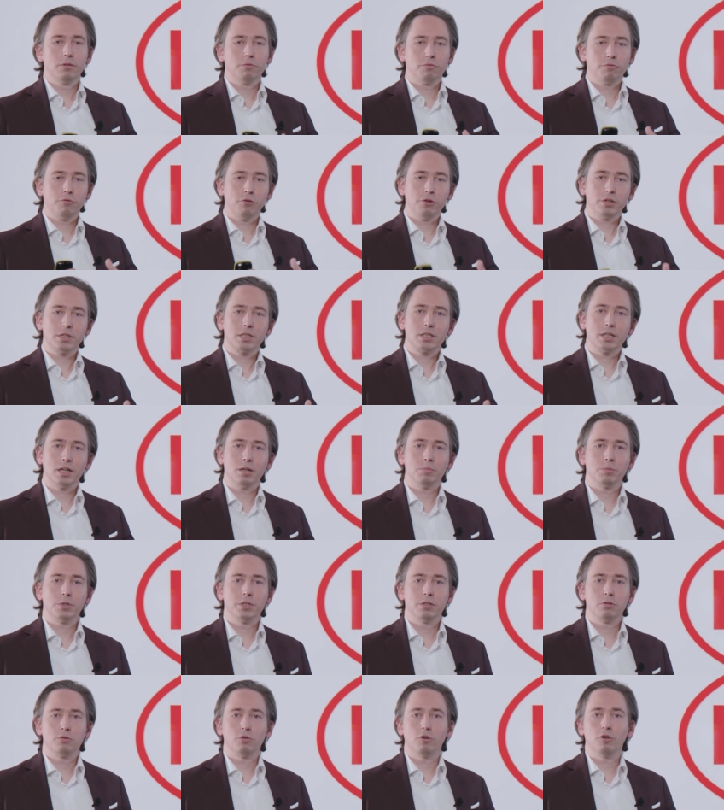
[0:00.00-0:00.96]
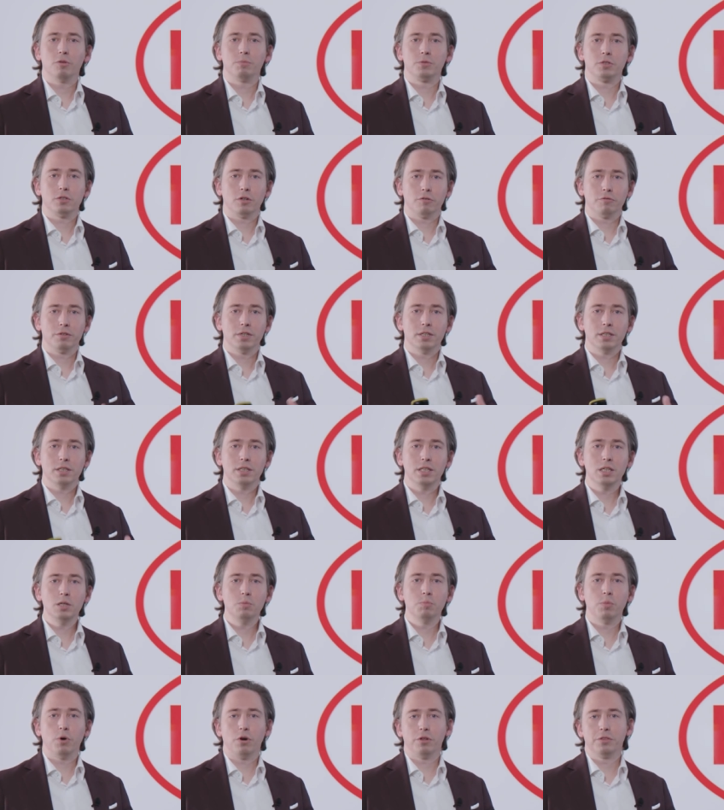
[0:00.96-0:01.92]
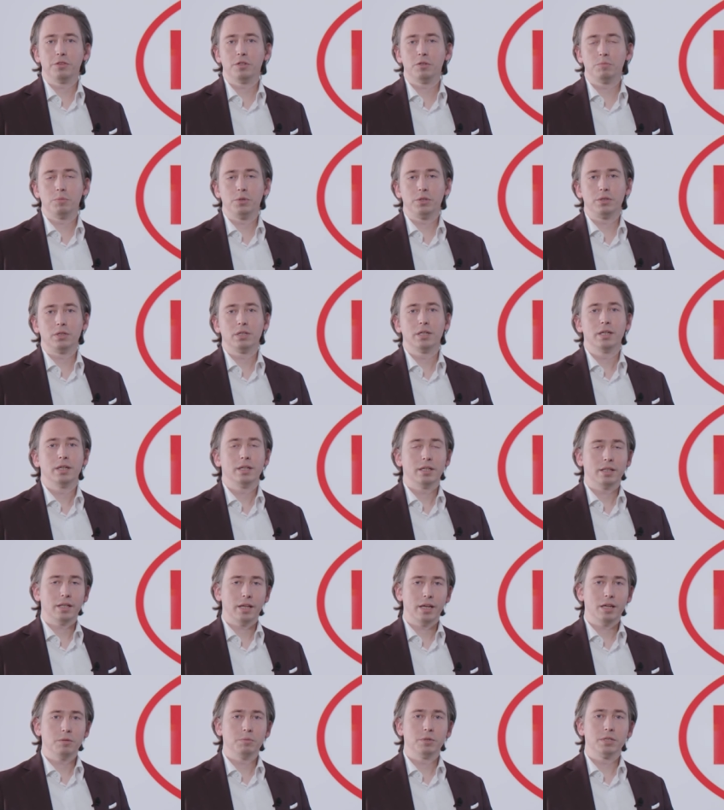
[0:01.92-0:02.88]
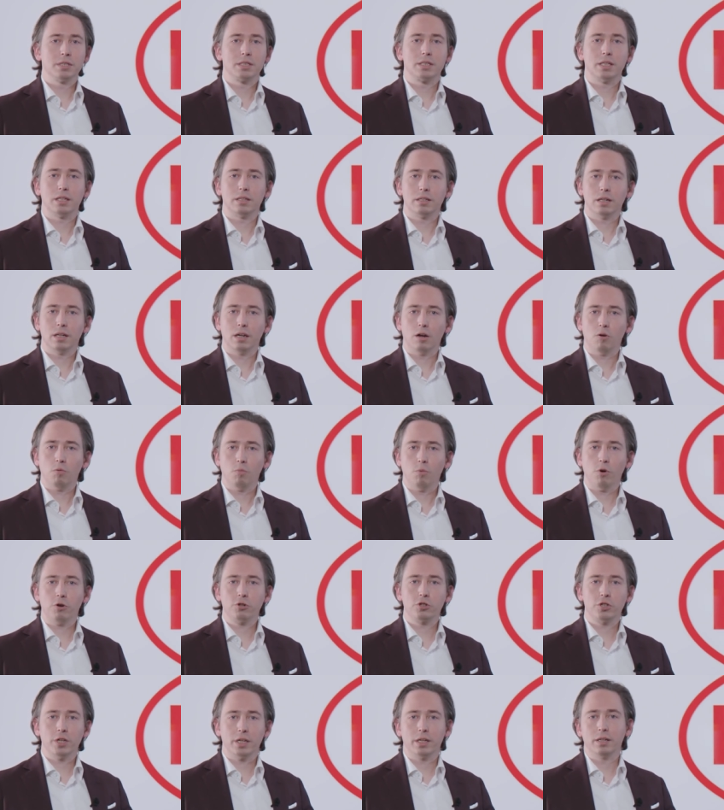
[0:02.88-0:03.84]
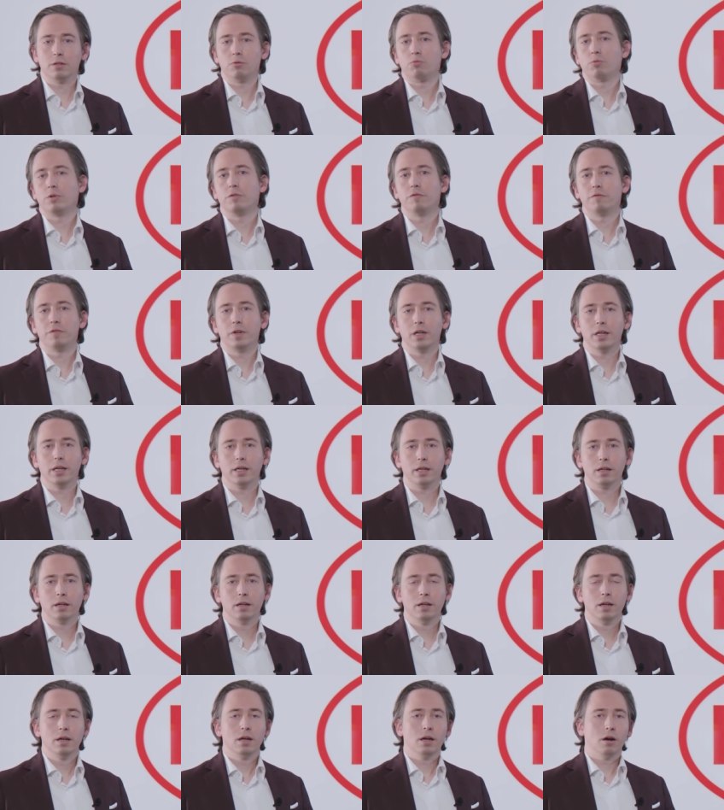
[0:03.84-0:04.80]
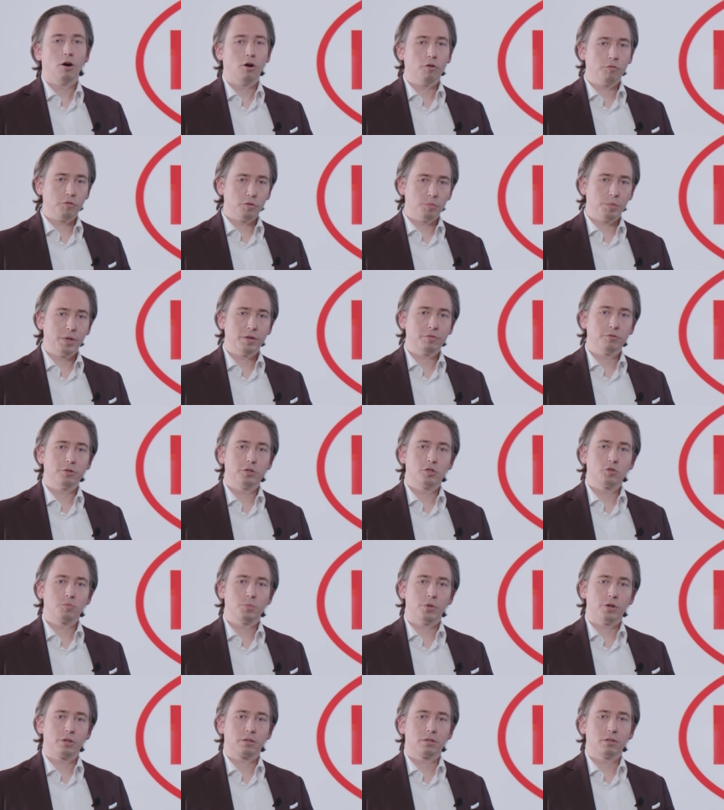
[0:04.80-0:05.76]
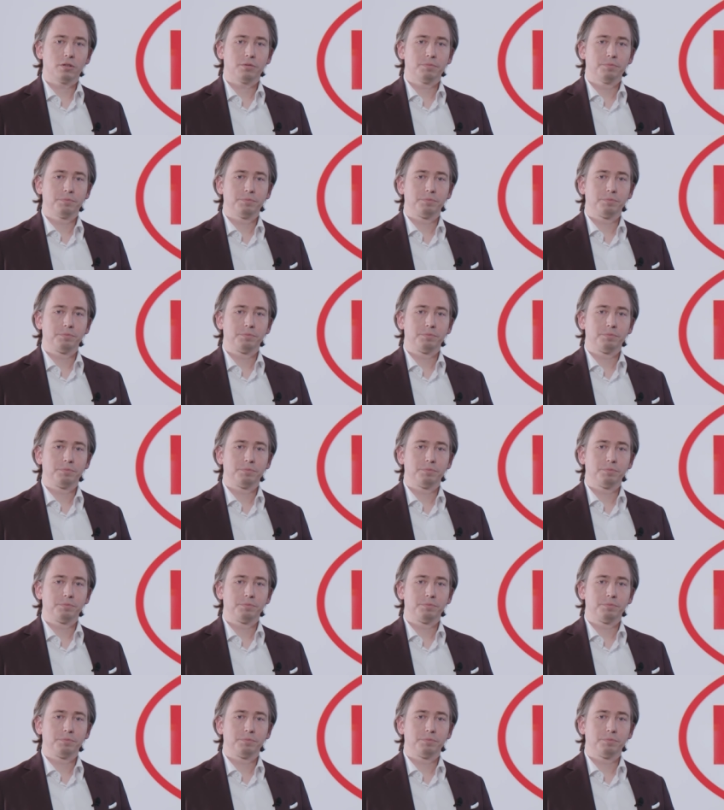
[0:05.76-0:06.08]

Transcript: for example, in terms of debondable labels that allow washing and refilling of a beverage bottle.